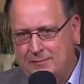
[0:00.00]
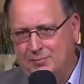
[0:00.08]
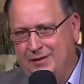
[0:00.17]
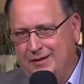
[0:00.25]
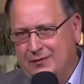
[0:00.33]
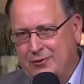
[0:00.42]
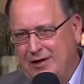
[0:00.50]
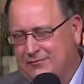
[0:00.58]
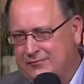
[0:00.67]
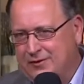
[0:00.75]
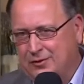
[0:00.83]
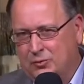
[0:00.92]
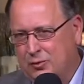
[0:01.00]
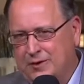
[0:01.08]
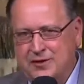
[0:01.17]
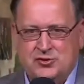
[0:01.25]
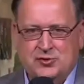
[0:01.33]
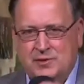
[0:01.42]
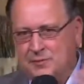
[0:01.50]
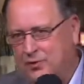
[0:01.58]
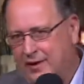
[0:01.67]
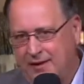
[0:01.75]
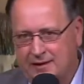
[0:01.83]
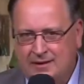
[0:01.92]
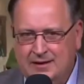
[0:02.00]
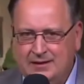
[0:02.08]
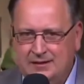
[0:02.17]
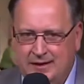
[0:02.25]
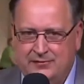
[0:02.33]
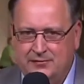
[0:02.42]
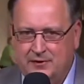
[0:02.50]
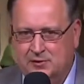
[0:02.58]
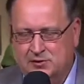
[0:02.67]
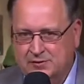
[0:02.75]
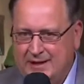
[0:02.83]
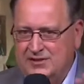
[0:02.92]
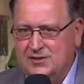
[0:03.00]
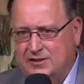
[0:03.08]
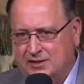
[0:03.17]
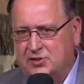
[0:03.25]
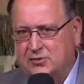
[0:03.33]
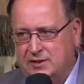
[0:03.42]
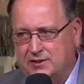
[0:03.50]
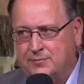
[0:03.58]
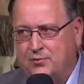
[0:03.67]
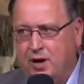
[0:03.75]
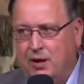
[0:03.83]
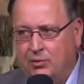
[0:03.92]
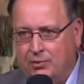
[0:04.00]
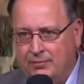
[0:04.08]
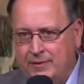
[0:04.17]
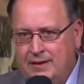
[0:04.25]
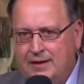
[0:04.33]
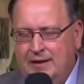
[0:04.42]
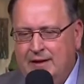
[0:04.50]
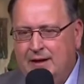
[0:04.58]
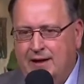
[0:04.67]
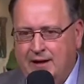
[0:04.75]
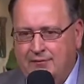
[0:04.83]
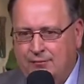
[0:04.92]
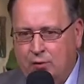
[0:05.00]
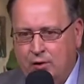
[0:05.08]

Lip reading: playing right field where he should be playing left field. So that's an issue. That's a problem for